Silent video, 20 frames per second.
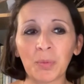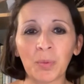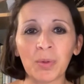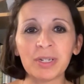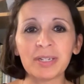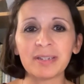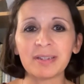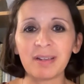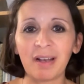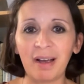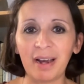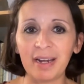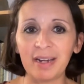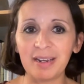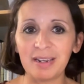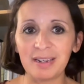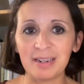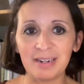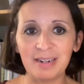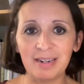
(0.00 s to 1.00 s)

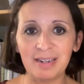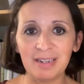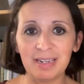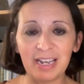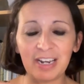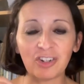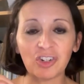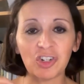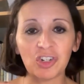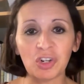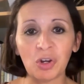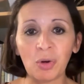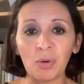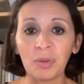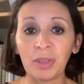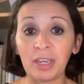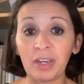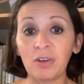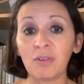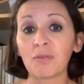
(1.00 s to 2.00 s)
resided and show
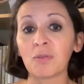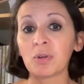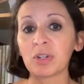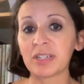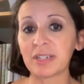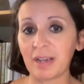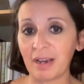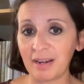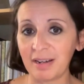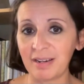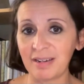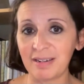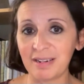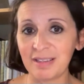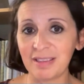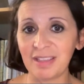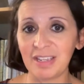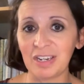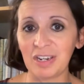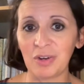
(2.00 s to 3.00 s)
that you've resided
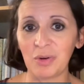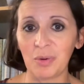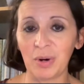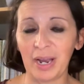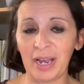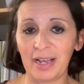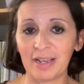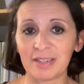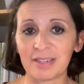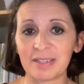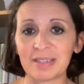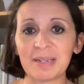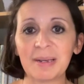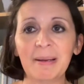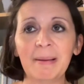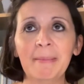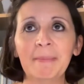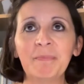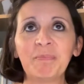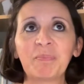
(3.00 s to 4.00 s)
in the US
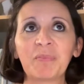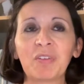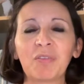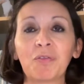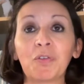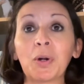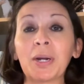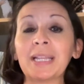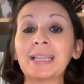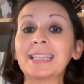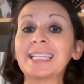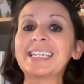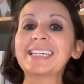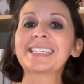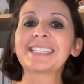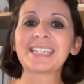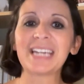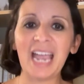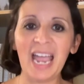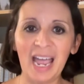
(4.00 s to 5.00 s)
for at
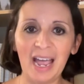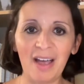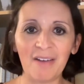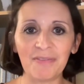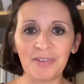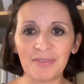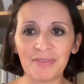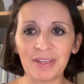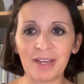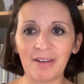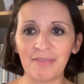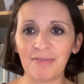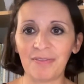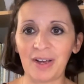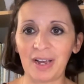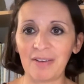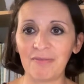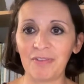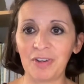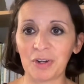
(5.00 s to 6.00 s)
least half of that
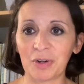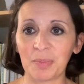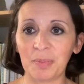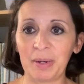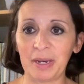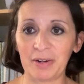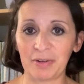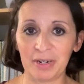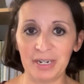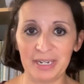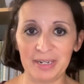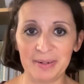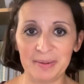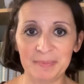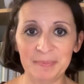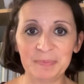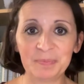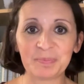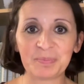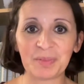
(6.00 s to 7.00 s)
5 year period.
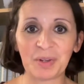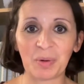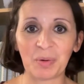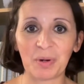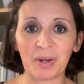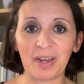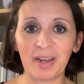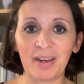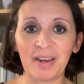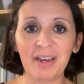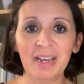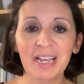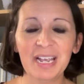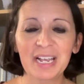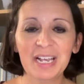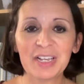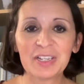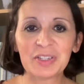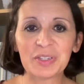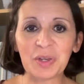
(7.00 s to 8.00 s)
Okay.
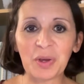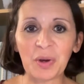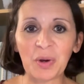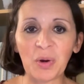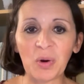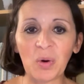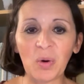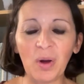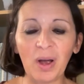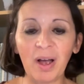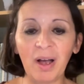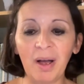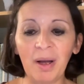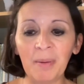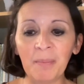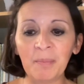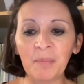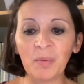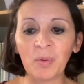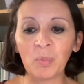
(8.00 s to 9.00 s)
So
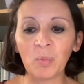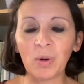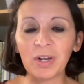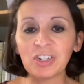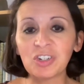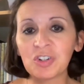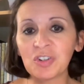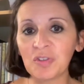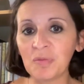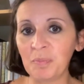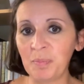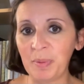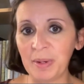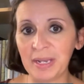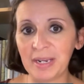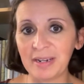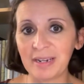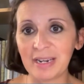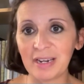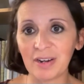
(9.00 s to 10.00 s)
once you've
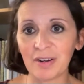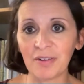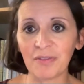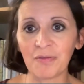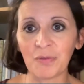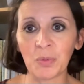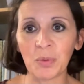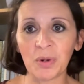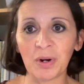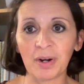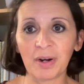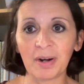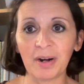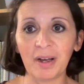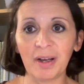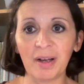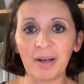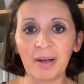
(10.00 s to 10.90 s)
been here for